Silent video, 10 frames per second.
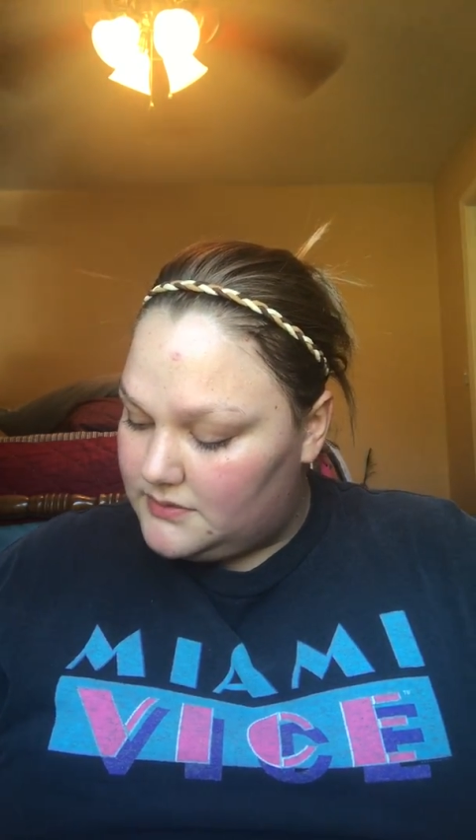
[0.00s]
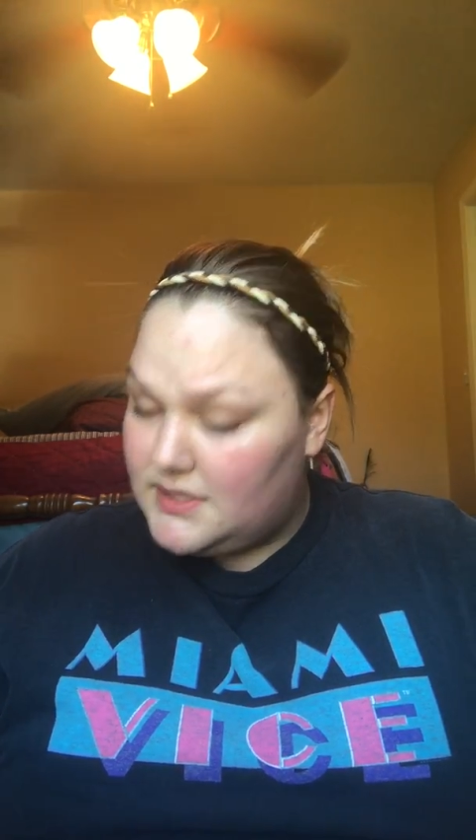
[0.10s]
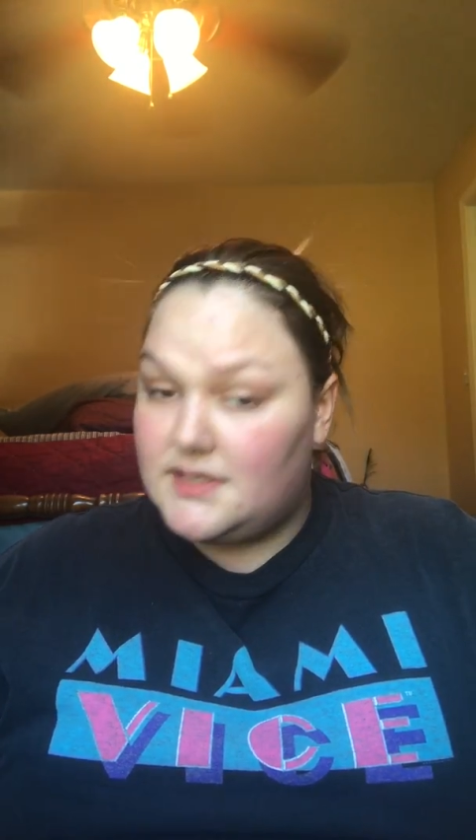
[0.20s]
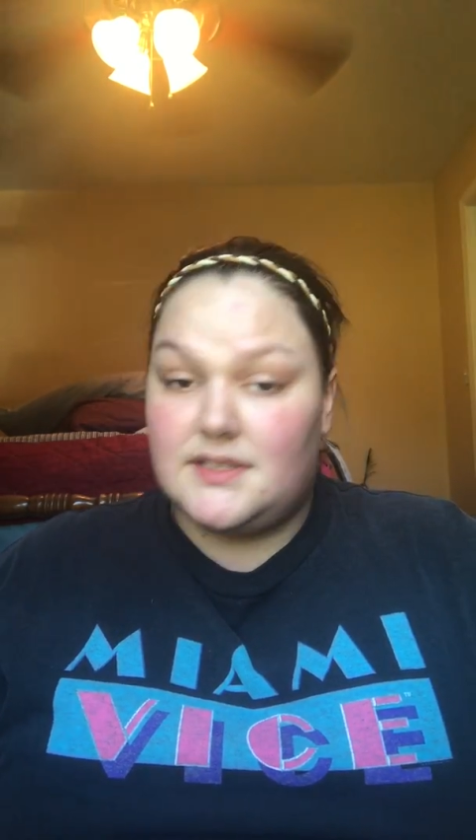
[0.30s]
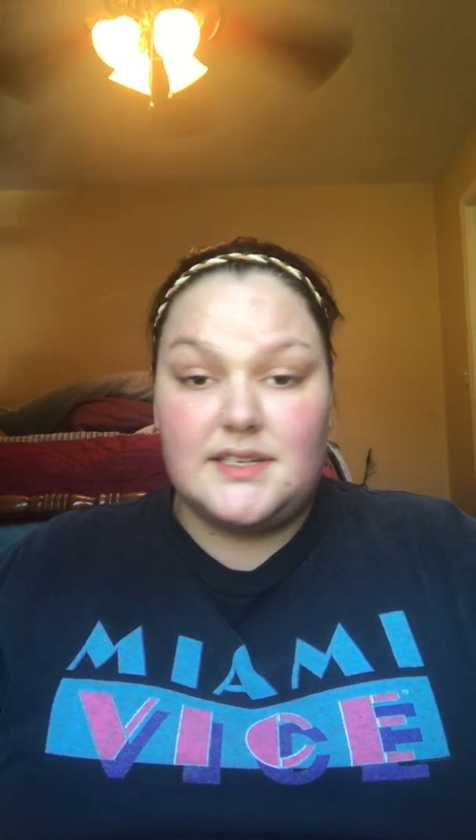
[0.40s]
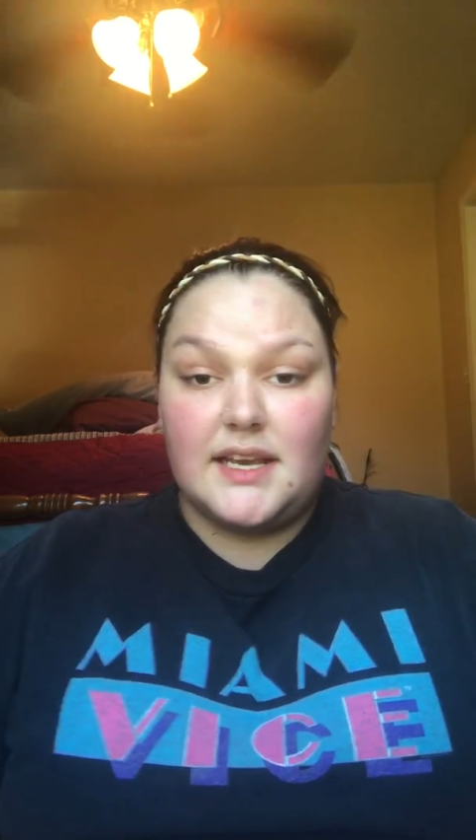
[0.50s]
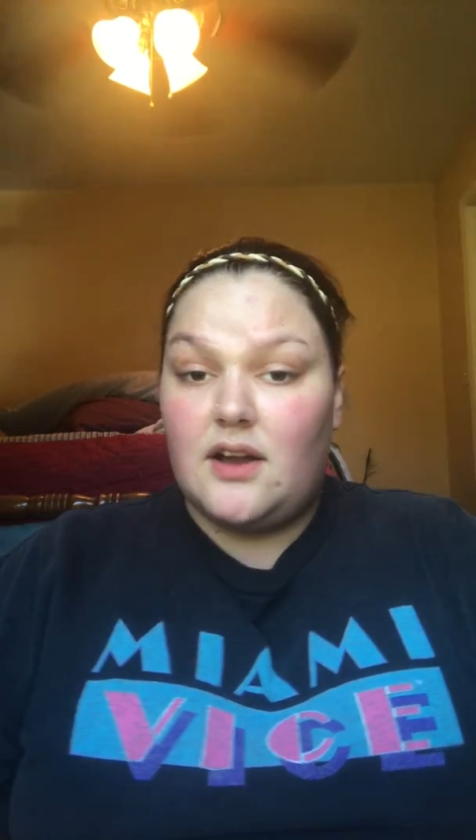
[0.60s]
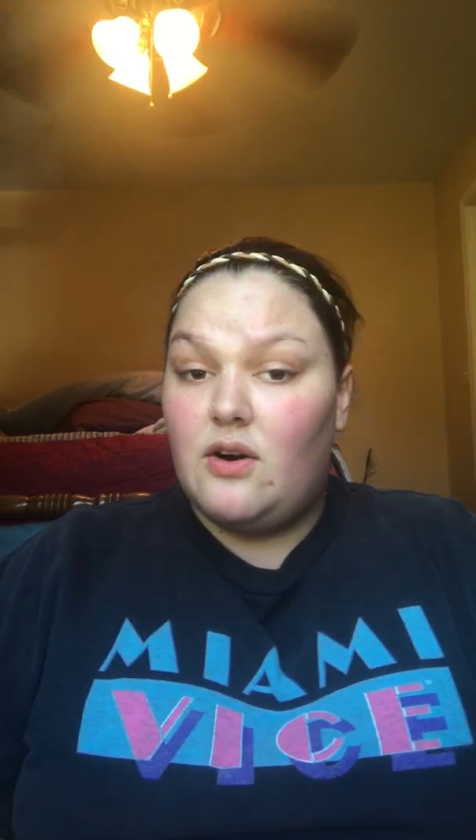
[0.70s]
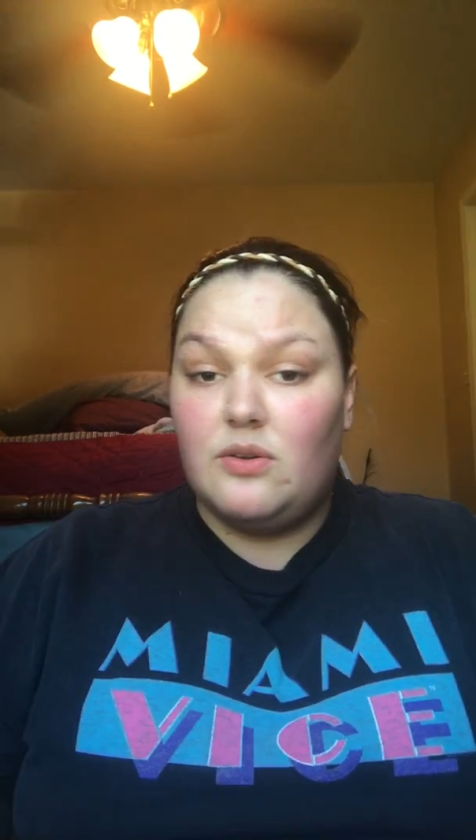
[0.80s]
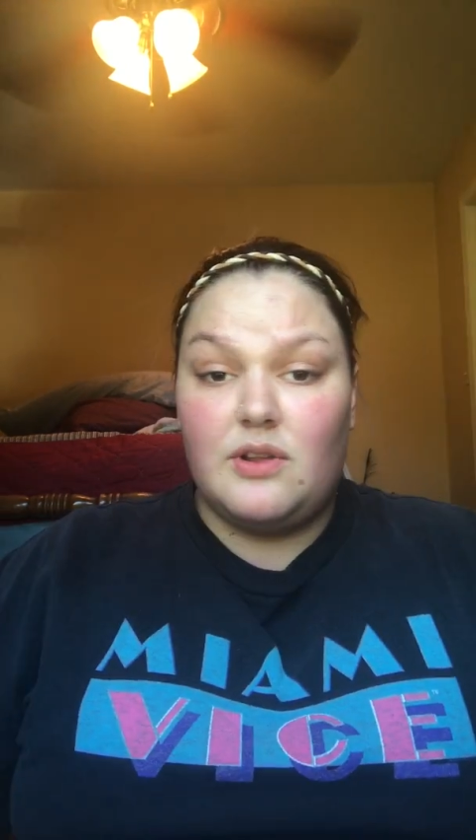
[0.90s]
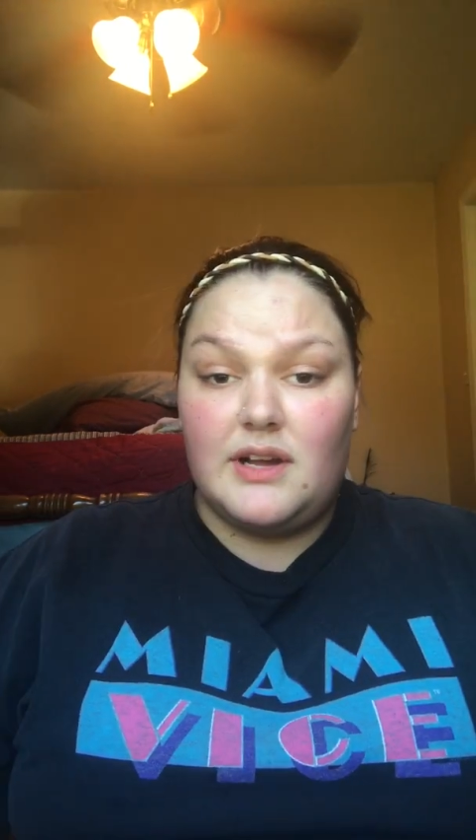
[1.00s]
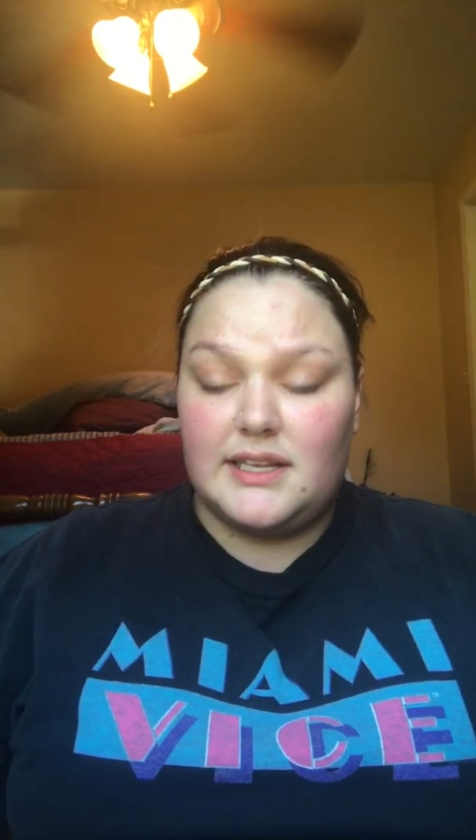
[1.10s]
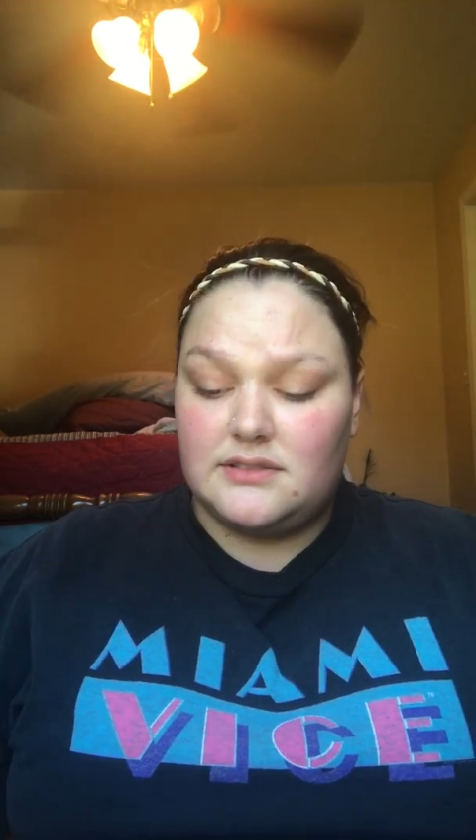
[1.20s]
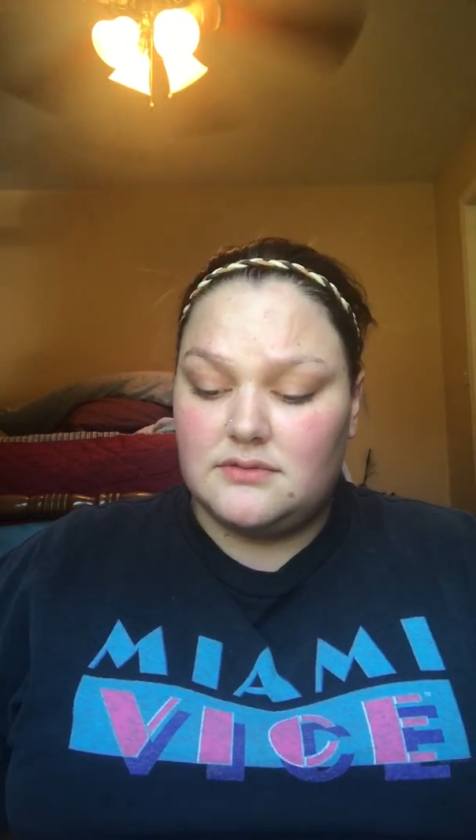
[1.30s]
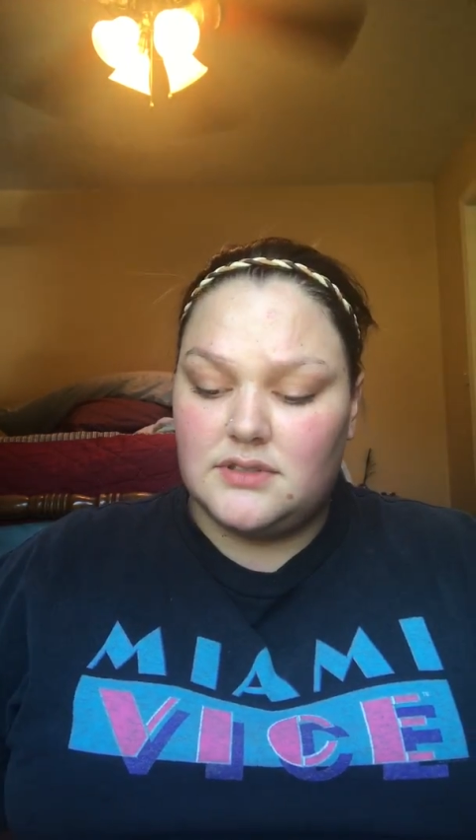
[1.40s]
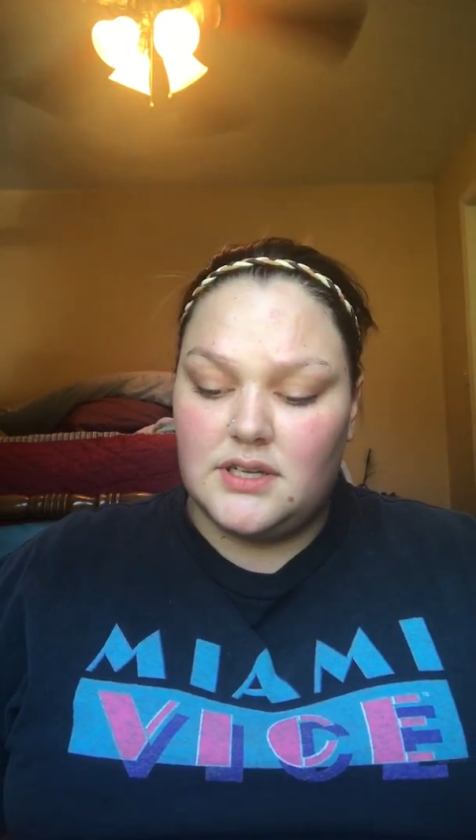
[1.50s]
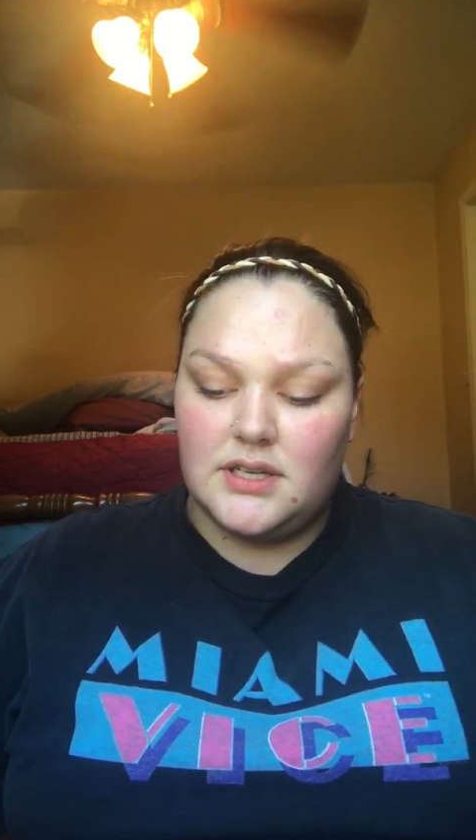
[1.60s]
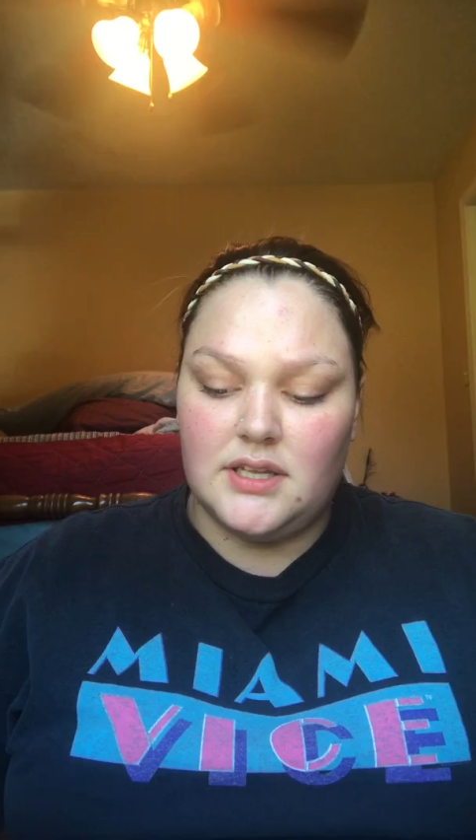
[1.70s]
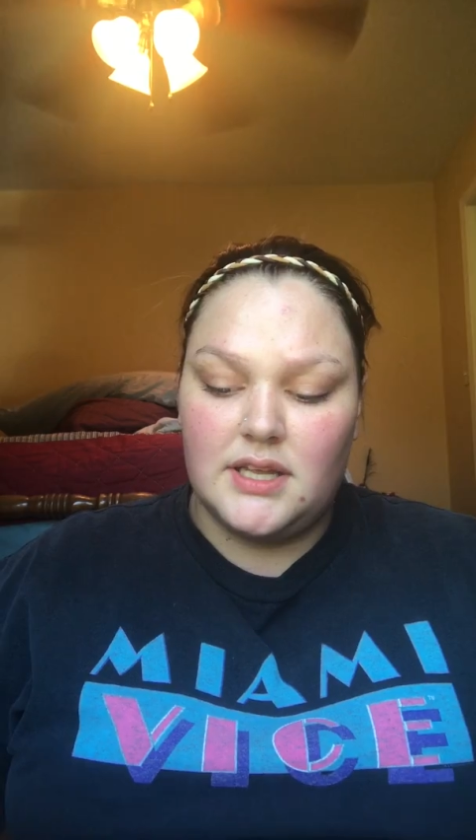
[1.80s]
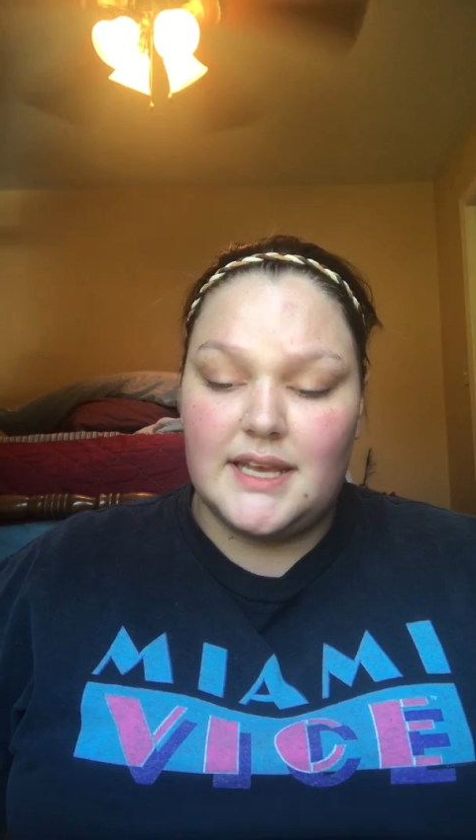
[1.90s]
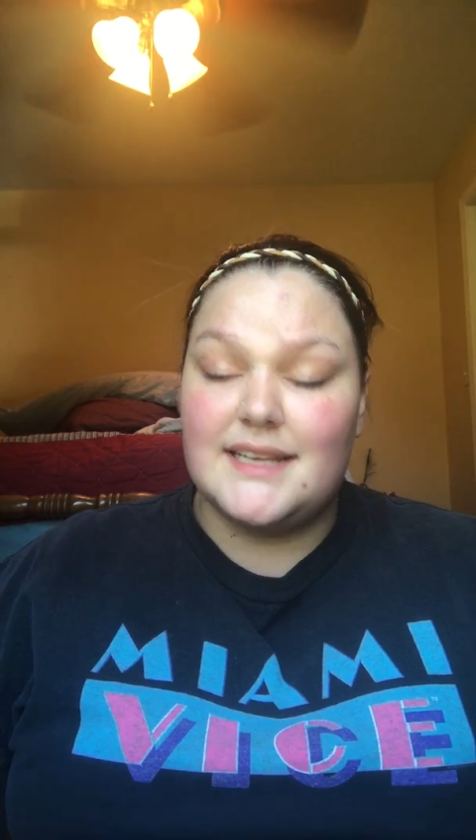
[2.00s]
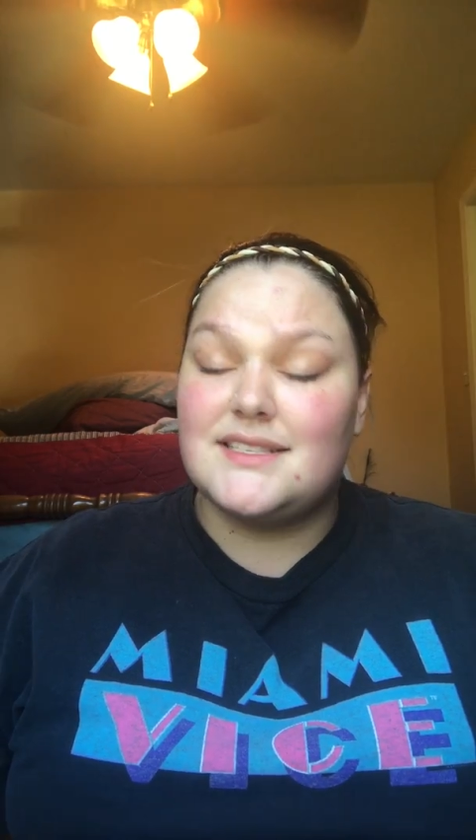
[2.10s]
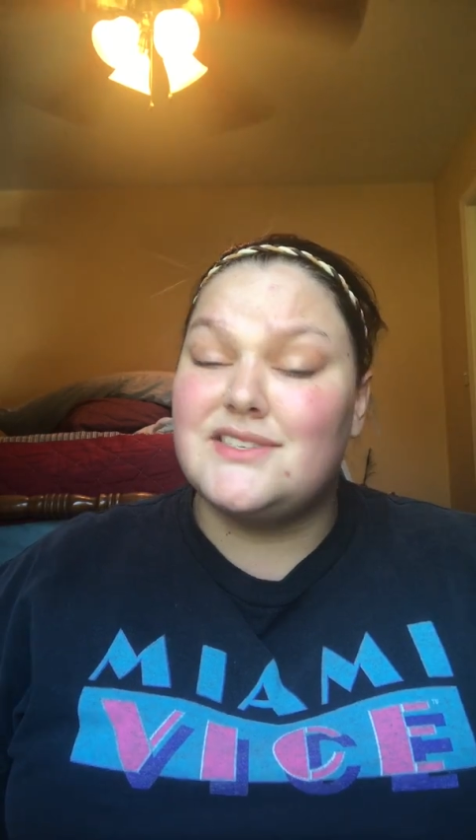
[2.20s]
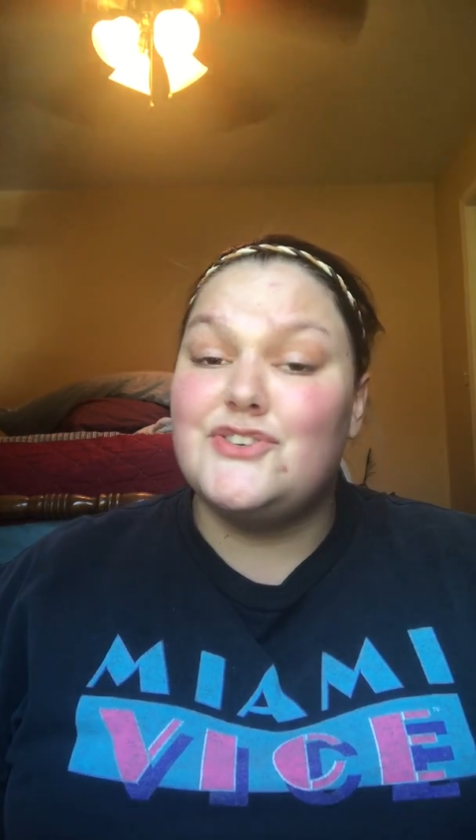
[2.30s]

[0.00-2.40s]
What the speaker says: Doesn't take a whole lot. It's